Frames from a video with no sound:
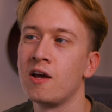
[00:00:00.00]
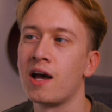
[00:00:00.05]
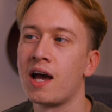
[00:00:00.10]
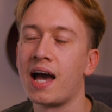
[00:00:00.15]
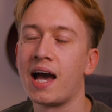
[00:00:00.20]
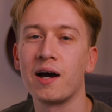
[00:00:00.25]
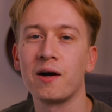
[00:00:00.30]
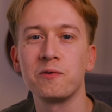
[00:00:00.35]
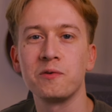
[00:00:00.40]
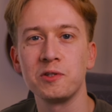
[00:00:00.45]

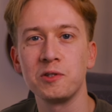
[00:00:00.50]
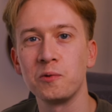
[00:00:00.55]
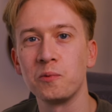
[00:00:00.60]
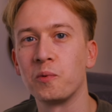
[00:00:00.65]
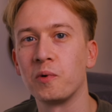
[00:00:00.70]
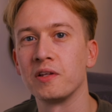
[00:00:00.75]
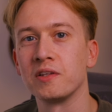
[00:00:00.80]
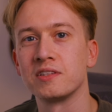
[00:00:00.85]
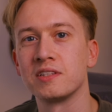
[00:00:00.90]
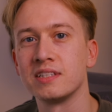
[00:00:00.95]
how you
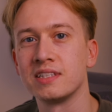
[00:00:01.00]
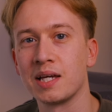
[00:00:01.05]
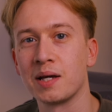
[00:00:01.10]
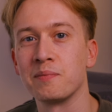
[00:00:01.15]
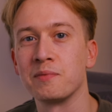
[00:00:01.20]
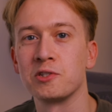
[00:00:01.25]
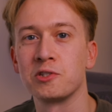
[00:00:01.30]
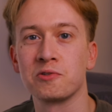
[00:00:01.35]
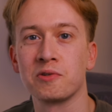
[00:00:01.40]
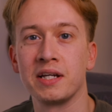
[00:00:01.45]
want to
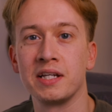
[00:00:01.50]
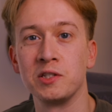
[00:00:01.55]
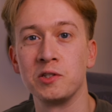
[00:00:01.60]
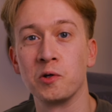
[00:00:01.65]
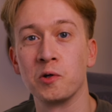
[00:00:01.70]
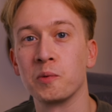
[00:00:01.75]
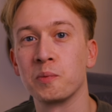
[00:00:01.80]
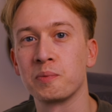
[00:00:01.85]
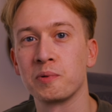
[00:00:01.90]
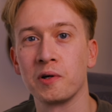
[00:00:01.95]
demonstrate
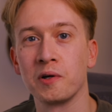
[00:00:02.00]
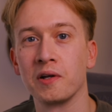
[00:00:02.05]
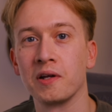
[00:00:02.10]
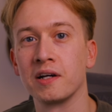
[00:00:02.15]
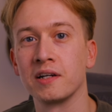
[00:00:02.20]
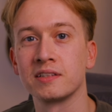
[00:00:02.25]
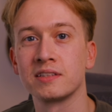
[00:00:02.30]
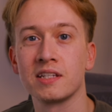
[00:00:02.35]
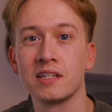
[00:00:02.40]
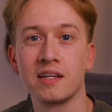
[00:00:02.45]
your
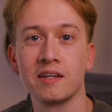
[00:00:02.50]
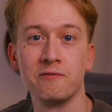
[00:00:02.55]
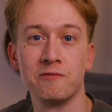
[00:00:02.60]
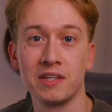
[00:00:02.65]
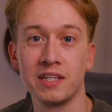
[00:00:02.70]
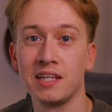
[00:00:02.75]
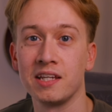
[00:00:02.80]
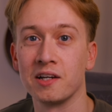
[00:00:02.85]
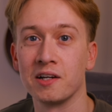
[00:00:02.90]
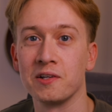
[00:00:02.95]
product
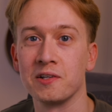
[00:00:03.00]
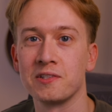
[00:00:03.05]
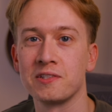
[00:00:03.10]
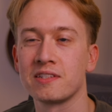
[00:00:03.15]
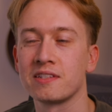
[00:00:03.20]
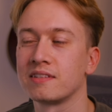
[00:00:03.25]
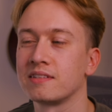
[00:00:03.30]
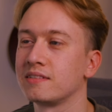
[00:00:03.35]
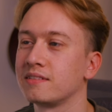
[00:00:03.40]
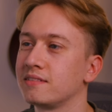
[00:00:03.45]
videos.